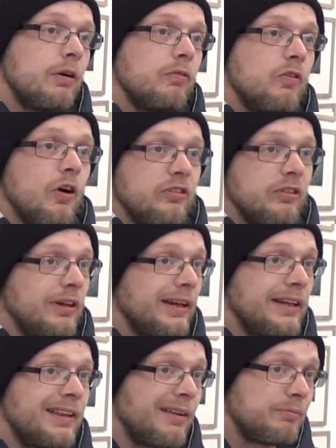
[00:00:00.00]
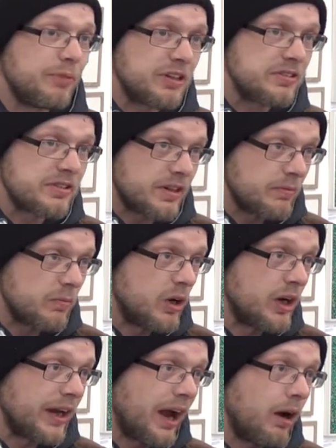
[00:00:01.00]
Unfortunately, that business didn't
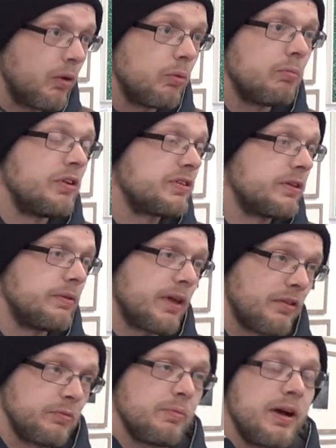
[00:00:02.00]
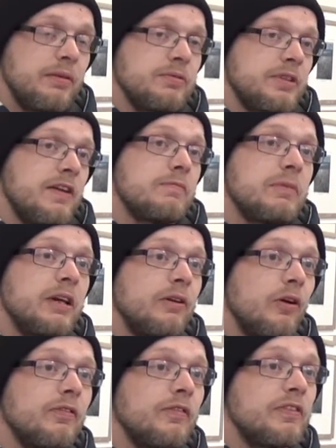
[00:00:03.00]
work out. The £2,000 gave me
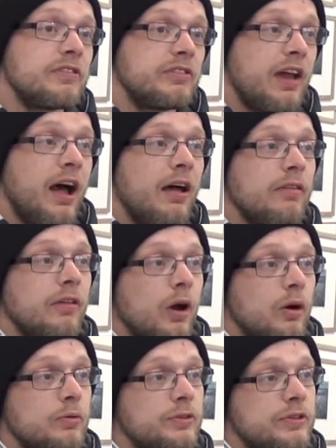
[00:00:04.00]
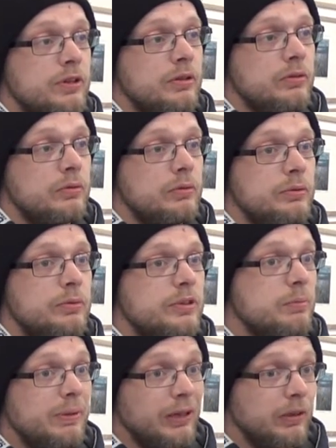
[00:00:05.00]
enough of a start, though,
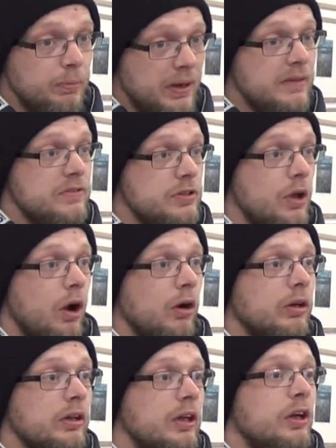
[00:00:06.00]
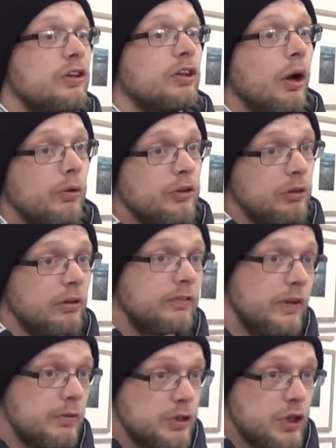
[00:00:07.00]
to build a bit of stock, to go and do a
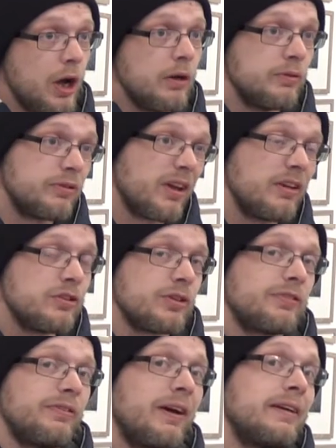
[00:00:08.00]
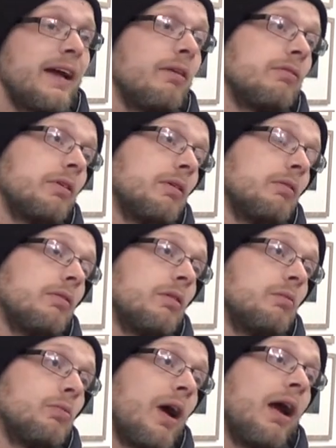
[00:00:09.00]
few shows, and just find out that
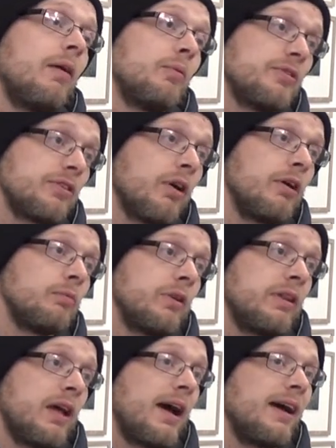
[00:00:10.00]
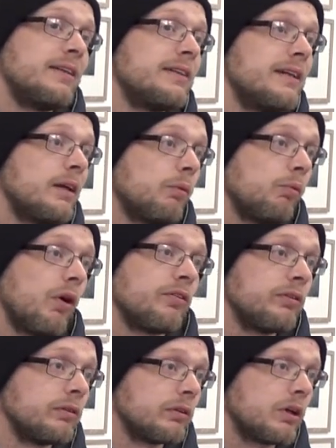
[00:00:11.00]
where I was going with that idea
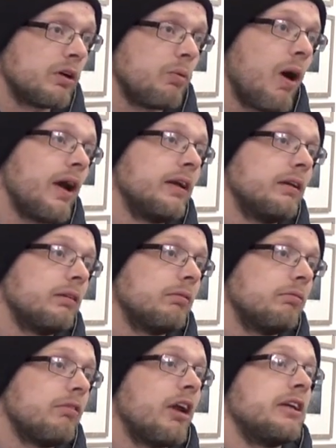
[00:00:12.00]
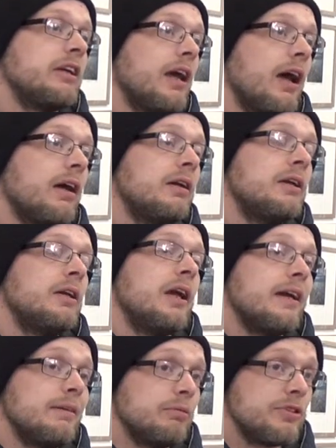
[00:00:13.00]
wasn't quite ready yet.
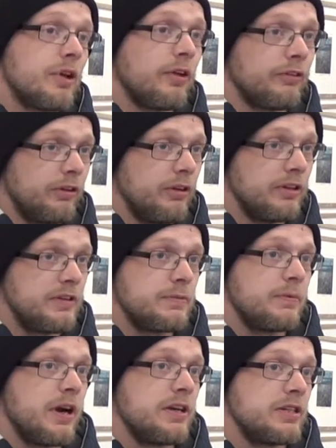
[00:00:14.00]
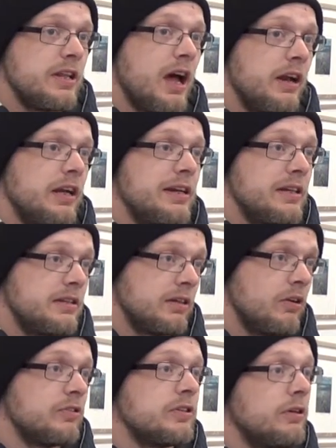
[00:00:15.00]
It was also the inspiration that I needed to
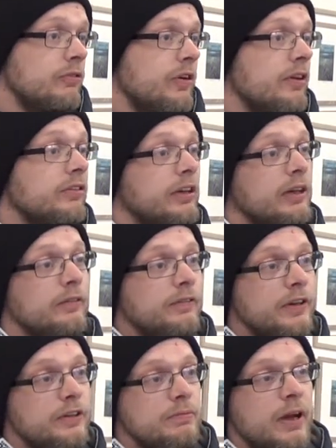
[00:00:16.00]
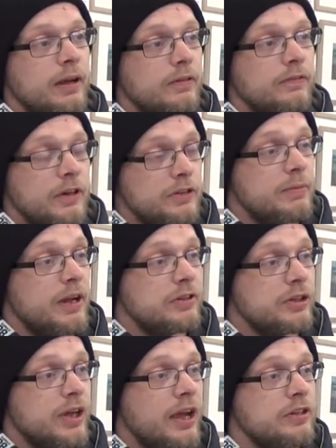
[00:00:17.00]
go to university and finish my
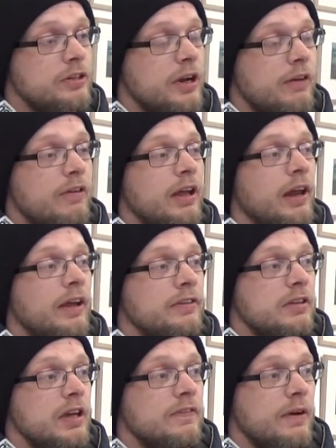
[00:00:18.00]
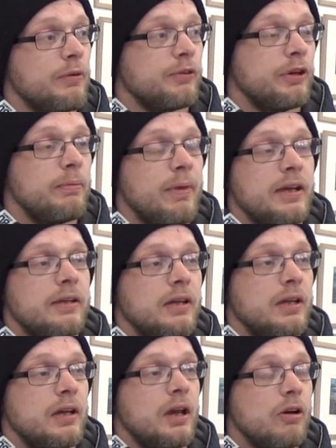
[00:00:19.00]
education. I realised that if I was going to make
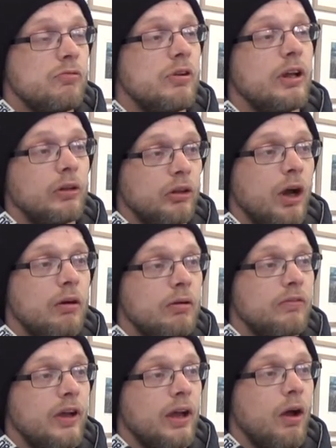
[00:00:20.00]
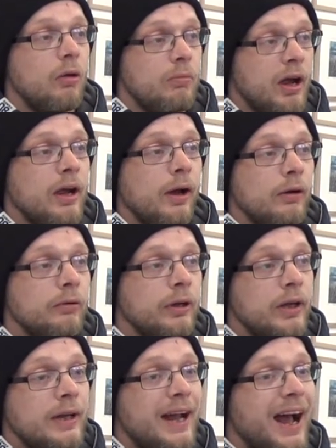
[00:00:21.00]
a real go of it on my own,
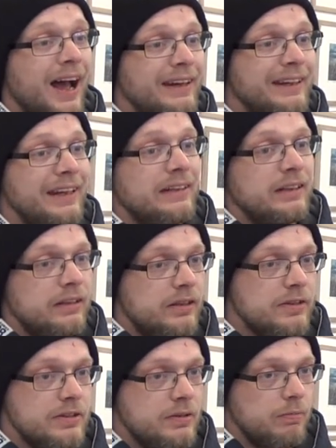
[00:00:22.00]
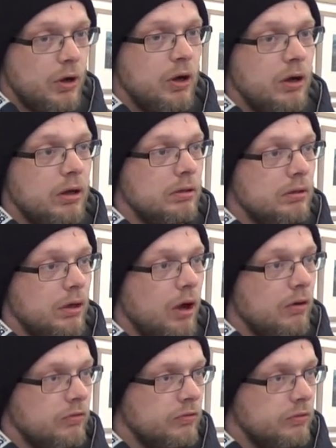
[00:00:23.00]
I needed the support
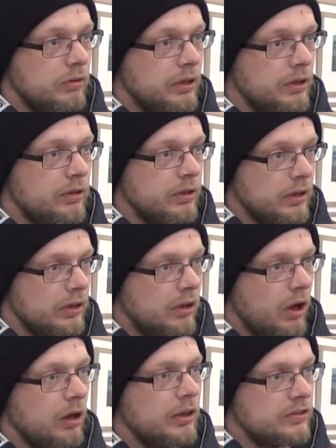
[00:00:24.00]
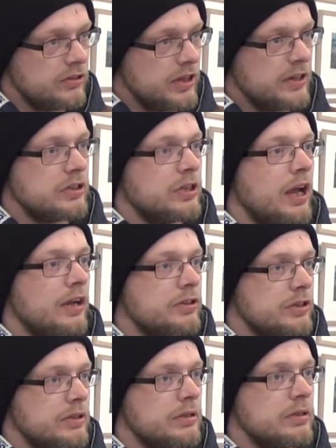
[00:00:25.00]
of the college, the
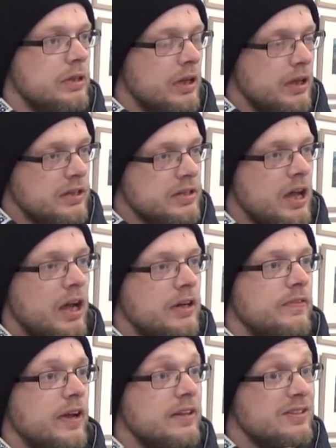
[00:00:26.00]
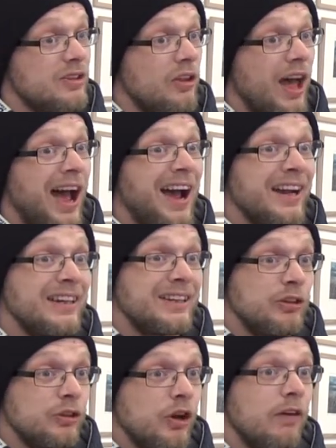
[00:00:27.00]
education side of it, so that I
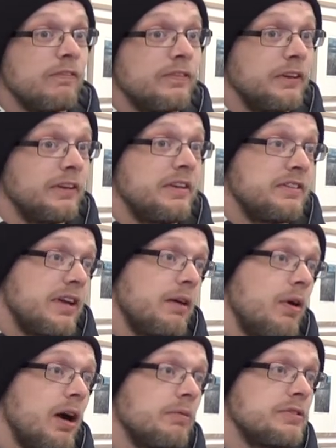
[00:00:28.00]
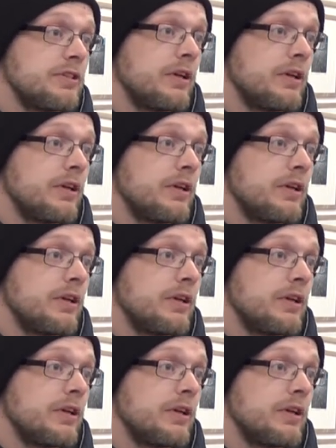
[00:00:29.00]
could confidently say what I was